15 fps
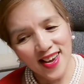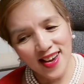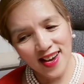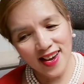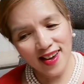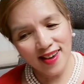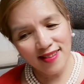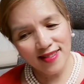
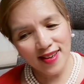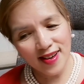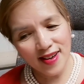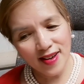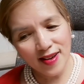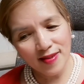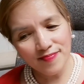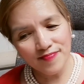And
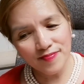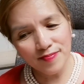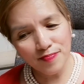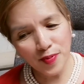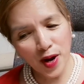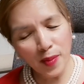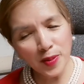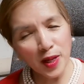
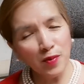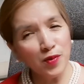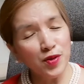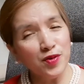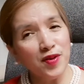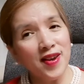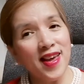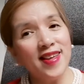perhaps I would
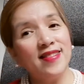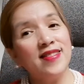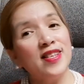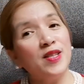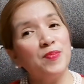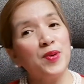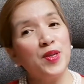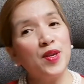relate
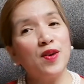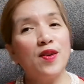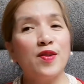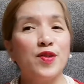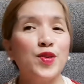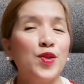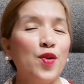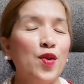this particular
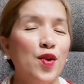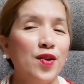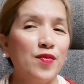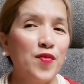song